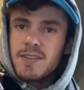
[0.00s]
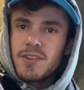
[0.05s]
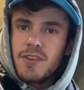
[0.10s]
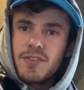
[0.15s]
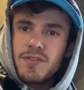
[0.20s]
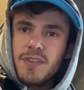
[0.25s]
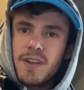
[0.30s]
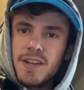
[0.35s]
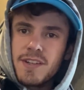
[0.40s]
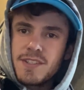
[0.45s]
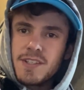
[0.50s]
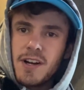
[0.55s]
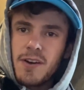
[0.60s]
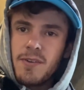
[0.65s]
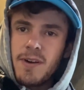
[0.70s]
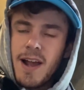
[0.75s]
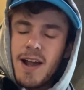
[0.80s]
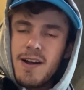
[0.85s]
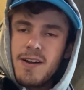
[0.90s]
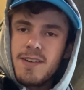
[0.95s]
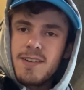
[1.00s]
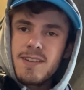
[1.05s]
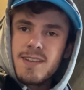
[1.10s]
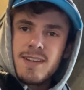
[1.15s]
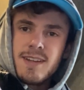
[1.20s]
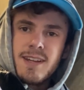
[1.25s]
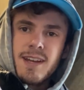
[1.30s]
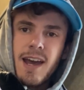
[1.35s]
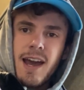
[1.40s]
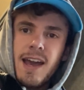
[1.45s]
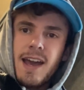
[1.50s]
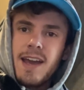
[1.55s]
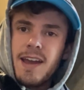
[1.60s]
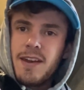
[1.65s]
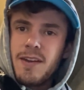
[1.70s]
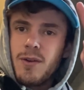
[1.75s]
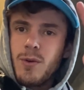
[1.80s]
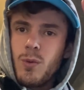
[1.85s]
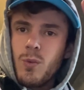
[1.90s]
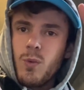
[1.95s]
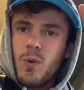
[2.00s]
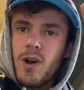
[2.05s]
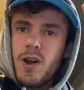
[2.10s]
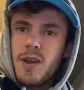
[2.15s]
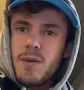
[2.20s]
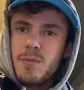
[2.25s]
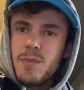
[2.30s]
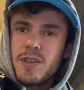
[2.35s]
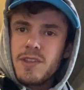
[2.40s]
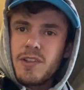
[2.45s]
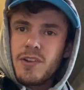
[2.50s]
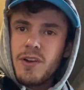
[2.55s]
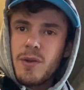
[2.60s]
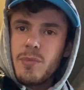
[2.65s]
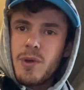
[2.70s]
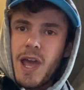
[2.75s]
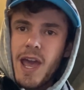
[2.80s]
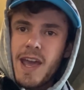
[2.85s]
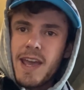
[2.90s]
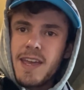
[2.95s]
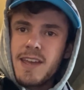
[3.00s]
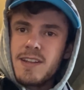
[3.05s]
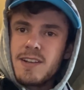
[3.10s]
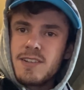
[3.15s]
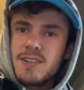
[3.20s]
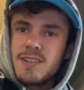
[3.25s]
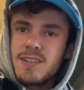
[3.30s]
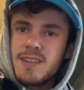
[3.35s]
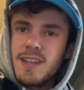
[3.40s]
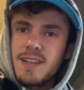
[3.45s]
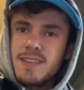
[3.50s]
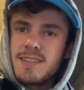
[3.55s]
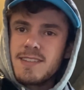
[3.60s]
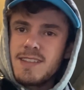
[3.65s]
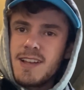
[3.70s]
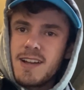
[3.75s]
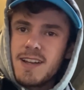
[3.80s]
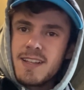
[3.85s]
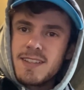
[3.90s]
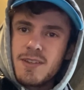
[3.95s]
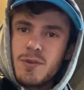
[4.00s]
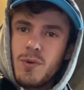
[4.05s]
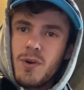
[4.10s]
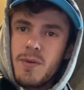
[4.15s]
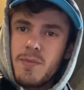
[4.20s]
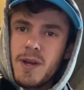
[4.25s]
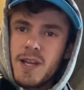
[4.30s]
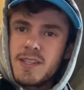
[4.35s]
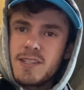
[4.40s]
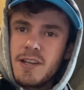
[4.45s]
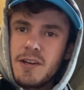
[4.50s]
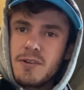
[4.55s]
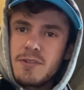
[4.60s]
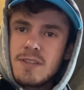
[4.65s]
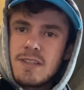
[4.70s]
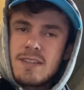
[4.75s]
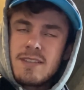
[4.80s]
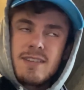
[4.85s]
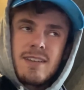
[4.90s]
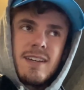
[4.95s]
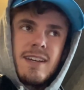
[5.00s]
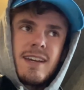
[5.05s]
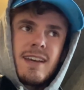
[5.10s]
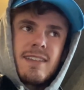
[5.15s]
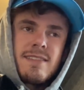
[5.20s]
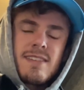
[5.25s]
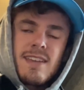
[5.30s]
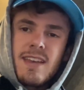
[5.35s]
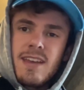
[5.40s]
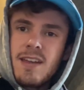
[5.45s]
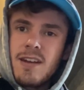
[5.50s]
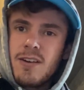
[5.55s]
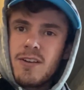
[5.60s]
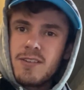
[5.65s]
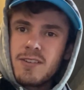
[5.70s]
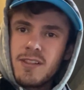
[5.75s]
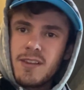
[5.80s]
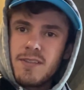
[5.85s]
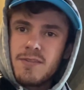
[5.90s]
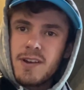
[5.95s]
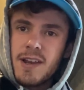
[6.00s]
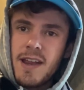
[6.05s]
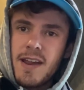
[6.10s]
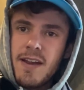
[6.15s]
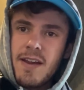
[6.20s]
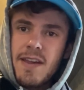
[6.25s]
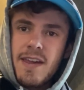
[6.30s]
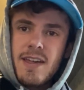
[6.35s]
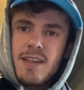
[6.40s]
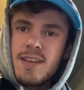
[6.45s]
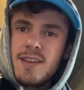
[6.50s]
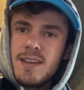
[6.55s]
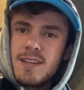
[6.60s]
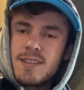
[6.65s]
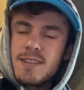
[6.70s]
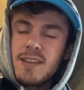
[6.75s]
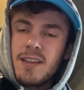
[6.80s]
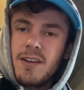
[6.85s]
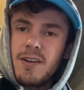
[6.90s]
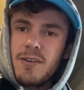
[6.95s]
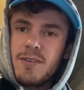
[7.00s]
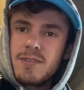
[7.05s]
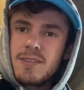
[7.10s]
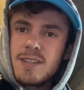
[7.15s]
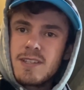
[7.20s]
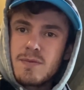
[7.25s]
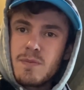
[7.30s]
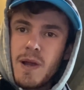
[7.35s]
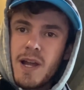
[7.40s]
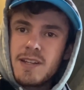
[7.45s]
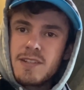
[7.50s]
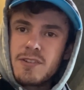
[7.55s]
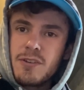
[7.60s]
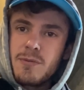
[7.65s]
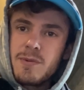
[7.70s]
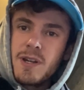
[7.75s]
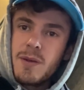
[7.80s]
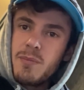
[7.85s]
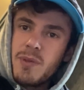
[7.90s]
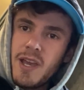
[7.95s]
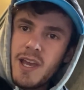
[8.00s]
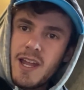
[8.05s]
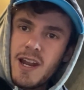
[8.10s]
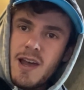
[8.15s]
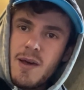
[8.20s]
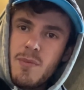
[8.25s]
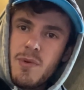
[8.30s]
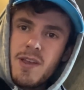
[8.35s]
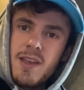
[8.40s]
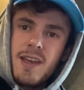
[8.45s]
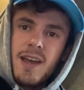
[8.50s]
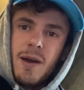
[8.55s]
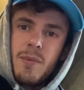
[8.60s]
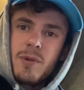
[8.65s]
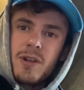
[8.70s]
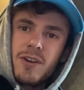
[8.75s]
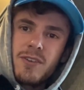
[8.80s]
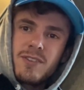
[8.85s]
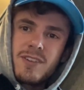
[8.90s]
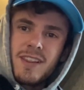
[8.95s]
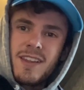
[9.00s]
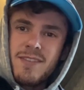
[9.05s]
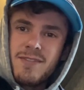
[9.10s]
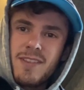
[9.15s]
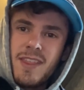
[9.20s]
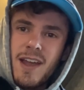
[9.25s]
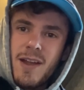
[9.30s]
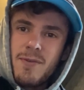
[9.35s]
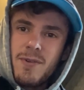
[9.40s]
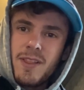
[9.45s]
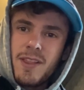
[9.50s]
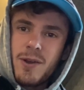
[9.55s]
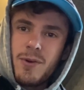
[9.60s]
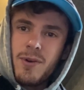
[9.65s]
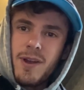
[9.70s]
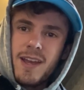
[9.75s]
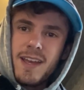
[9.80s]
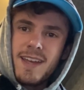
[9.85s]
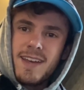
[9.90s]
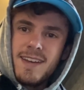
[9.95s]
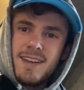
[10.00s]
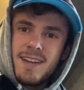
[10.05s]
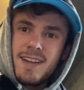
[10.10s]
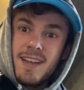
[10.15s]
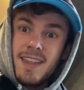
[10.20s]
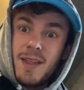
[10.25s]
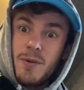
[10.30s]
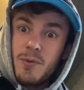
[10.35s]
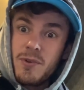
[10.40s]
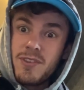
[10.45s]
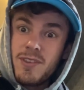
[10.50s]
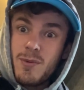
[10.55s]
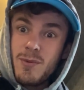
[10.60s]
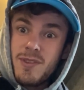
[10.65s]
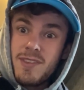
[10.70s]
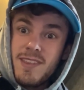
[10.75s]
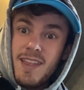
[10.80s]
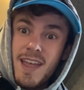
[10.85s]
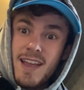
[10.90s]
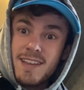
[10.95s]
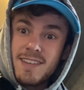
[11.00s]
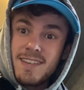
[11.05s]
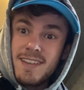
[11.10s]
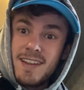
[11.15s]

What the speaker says: Just finished our route. I had one mystery package that snuck into one of my totes. It's in our delivery area, so dispatch told me to pick it up. I'm gonna go deliver that really quick, and then we'll see what's next.